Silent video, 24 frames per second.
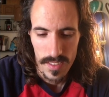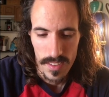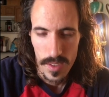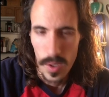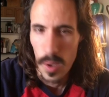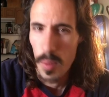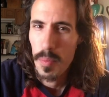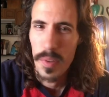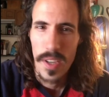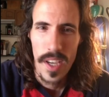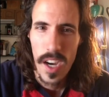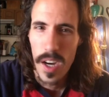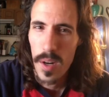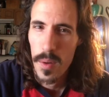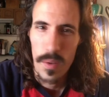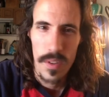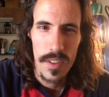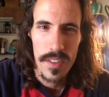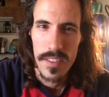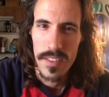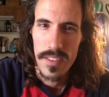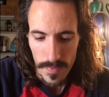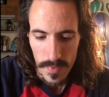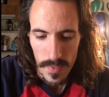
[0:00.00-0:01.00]
don't be
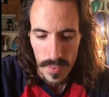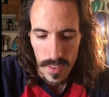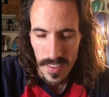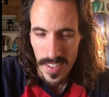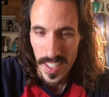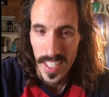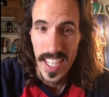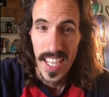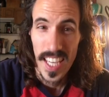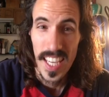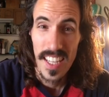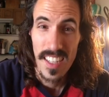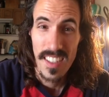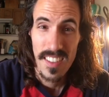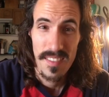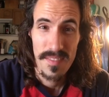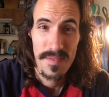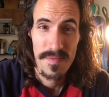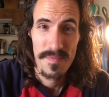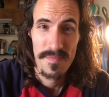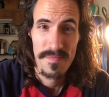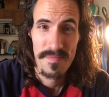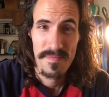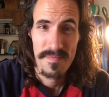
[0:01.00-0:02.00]
awkward. The kid,
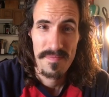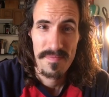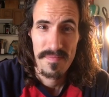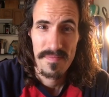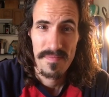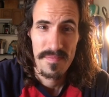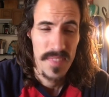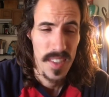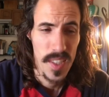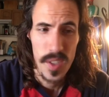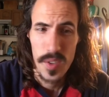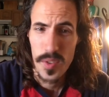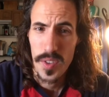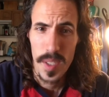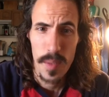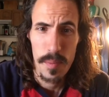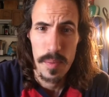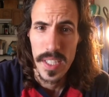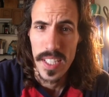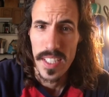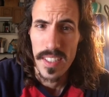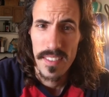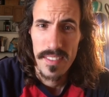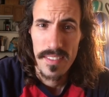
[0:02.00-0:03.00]

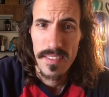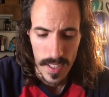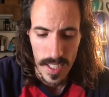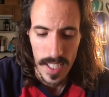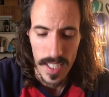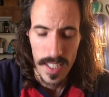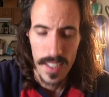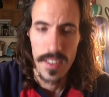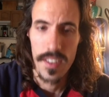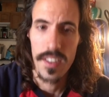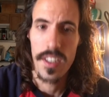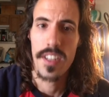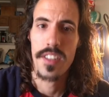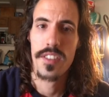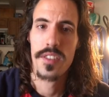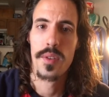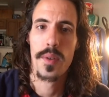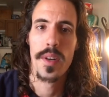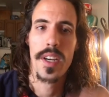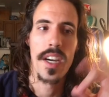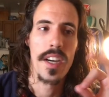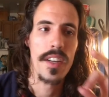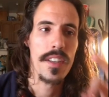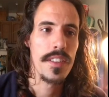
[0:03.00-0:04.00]
creepy. And
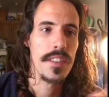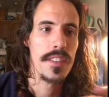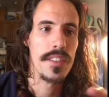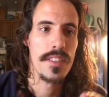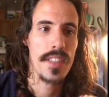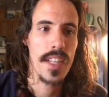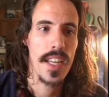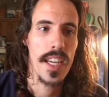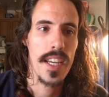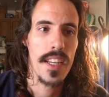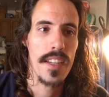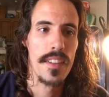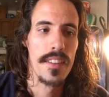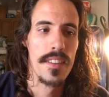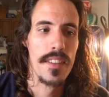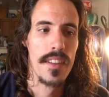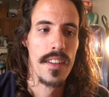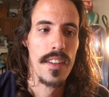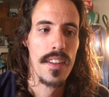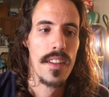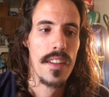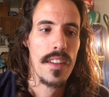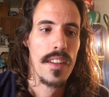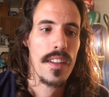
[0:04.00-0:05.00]
so I understand.
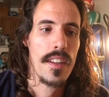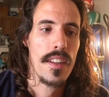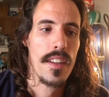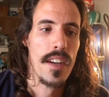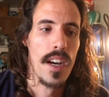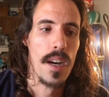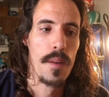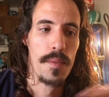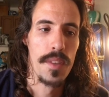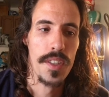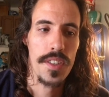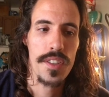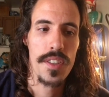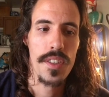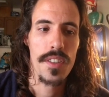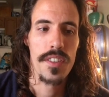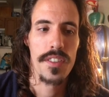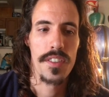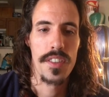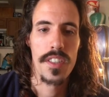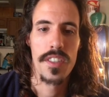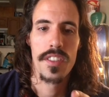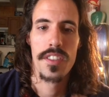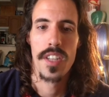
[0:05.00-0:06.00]
The show
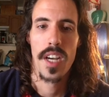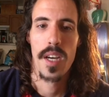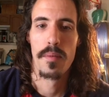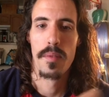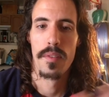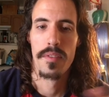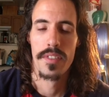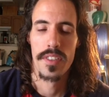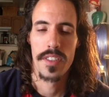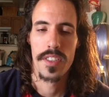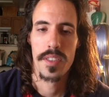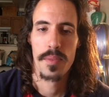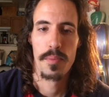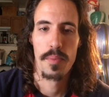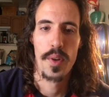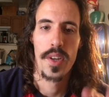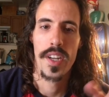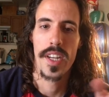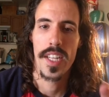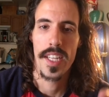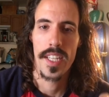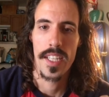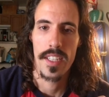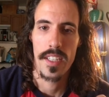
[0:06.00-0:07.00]
does a good job of
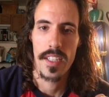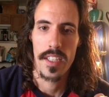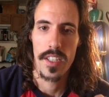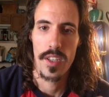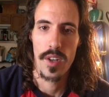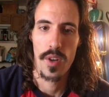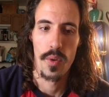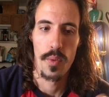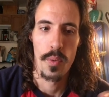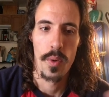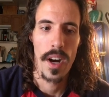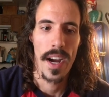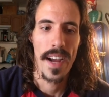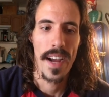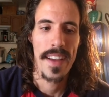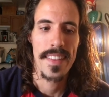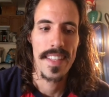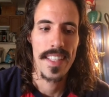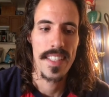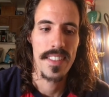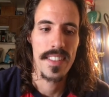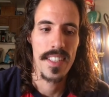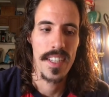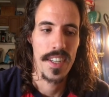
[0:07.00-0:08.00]
explaining, why
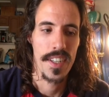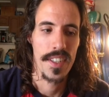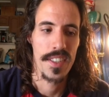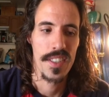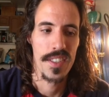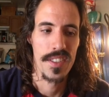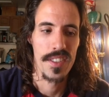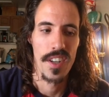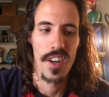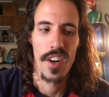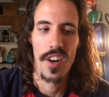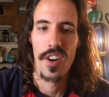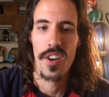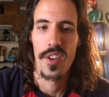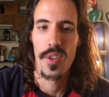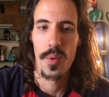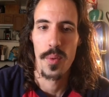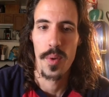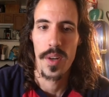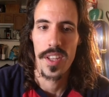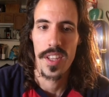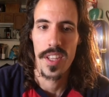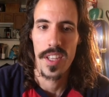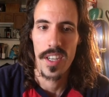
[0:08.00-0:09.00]
these characters are the
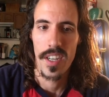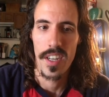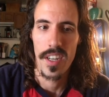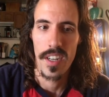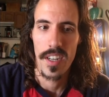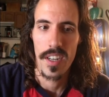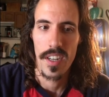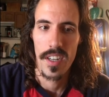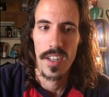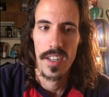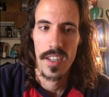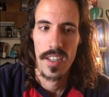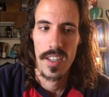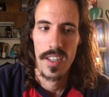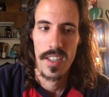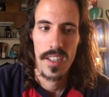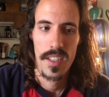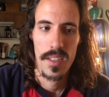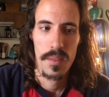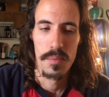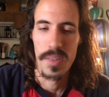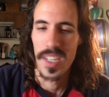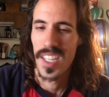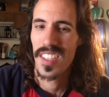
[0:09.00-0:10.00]
way they are,
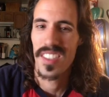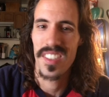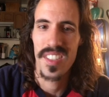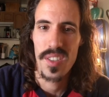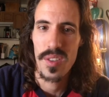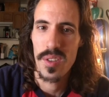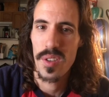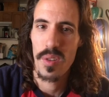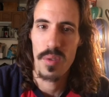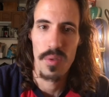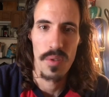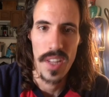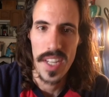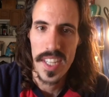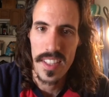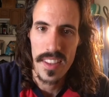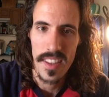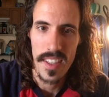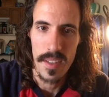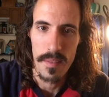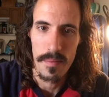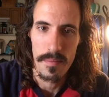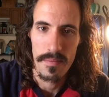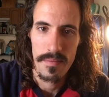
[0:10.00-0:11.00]
but I still don't like
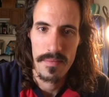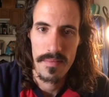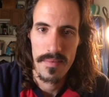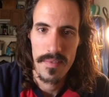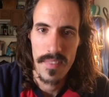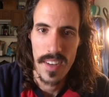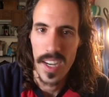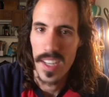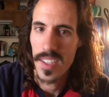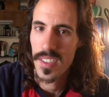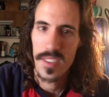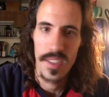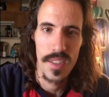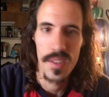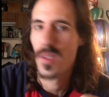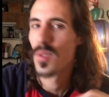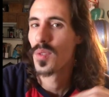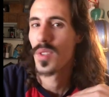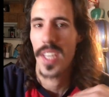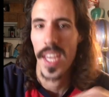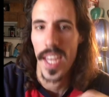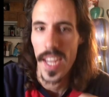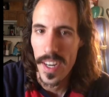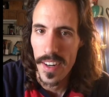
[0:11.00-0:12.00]
them. I still
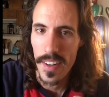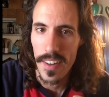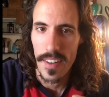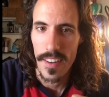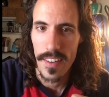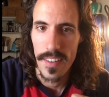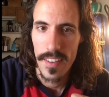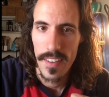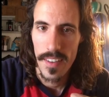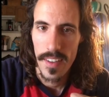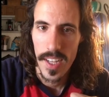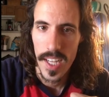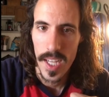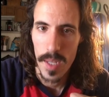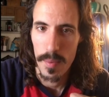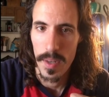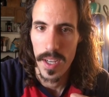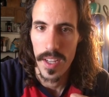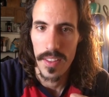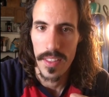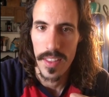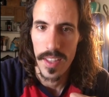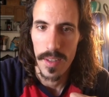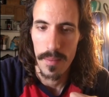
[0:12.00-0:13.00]
don't care
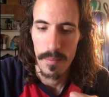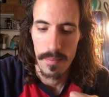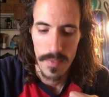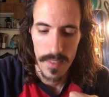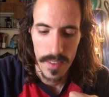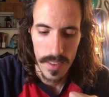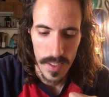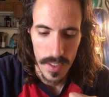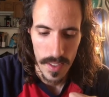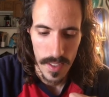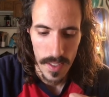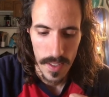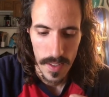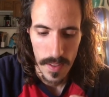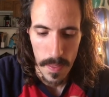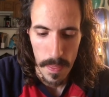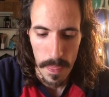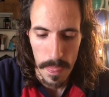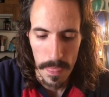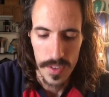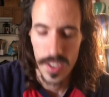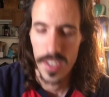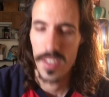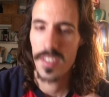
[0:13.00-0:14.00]
about them.
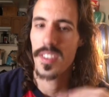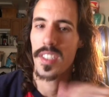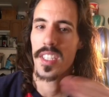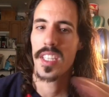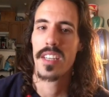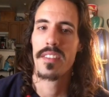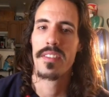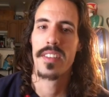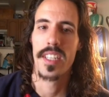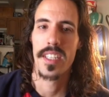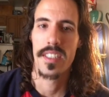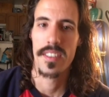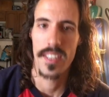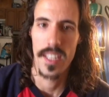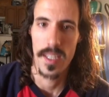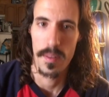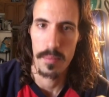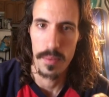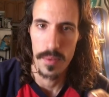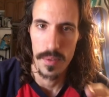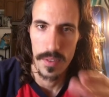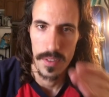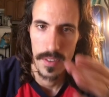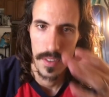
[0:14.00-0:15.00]
Just to give an
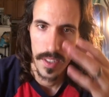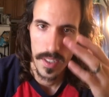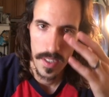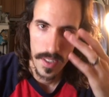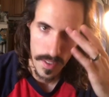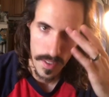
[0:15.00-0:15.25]
example